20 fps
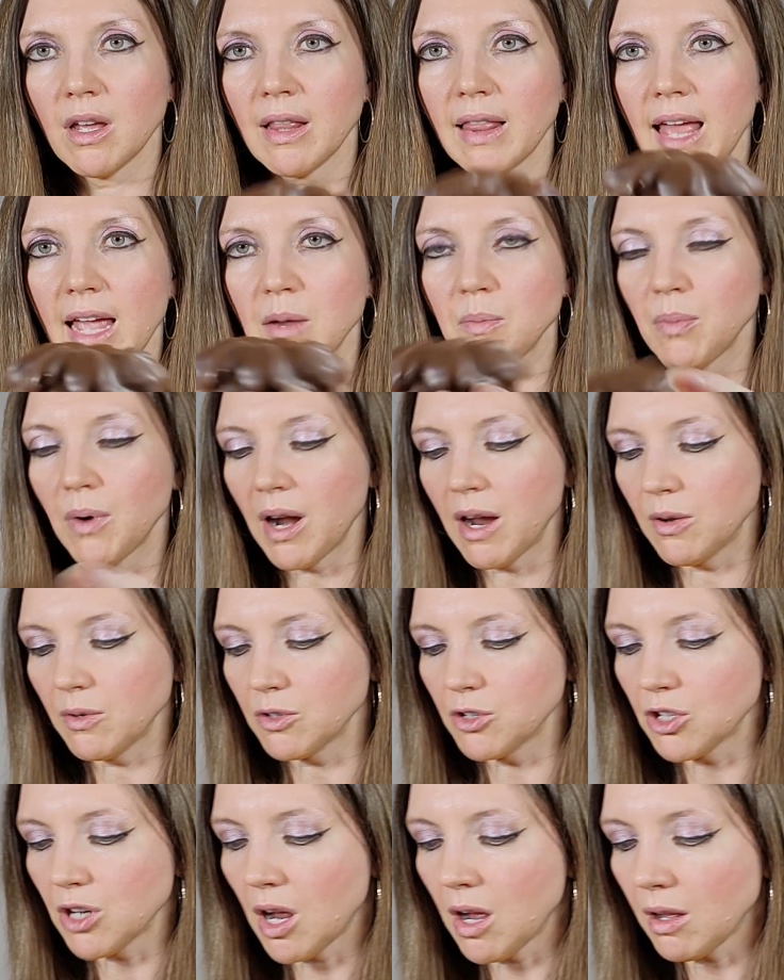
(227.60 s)
light brown
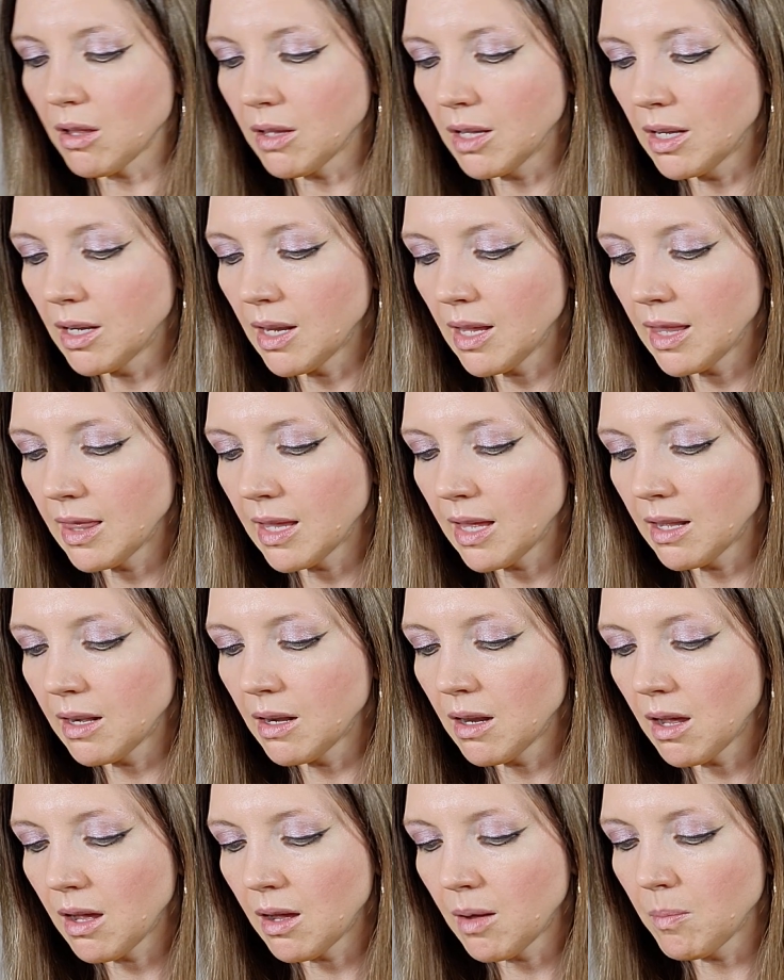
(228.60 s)
chocolate, and
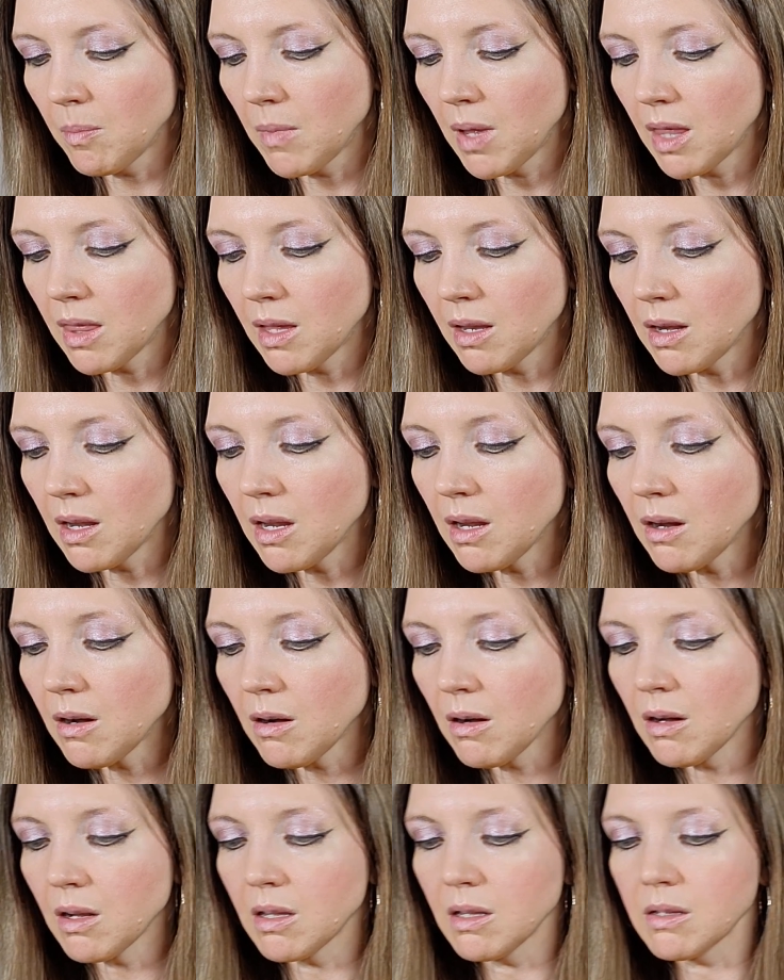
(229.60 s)
then
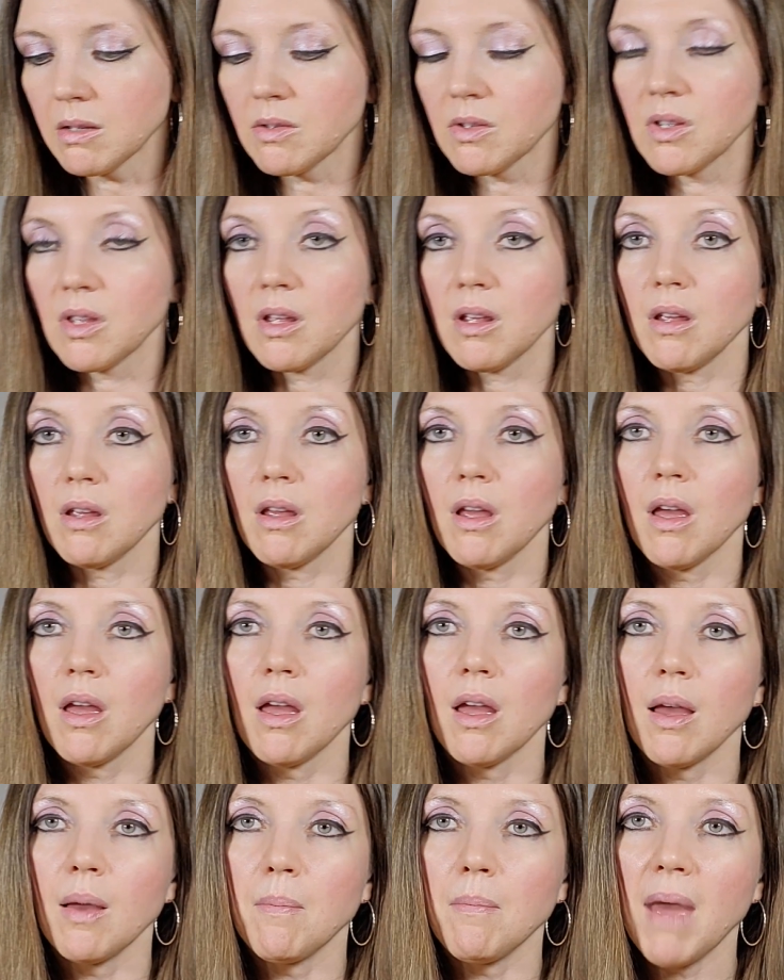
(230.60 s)
here is the
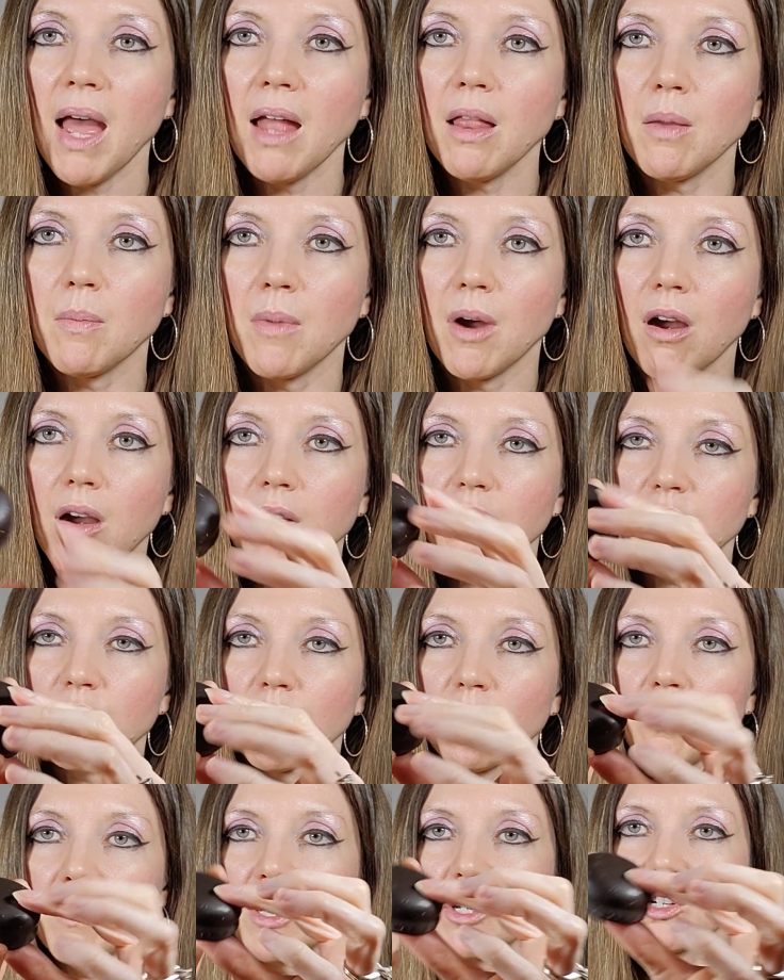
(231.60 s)
Mallomar,
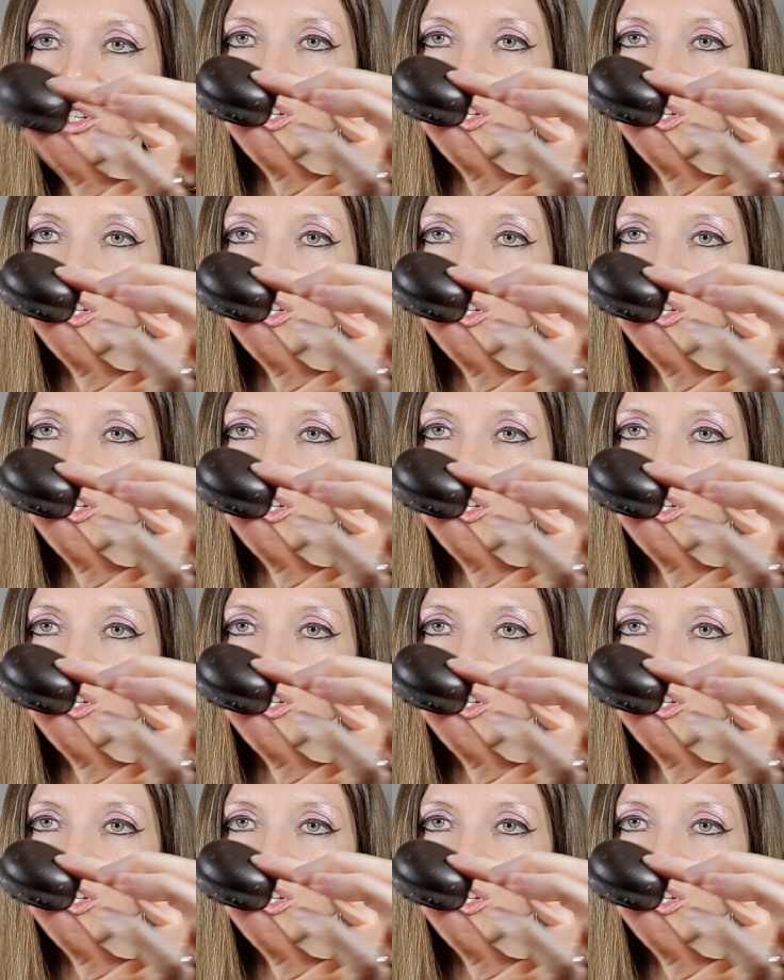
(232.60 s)
so much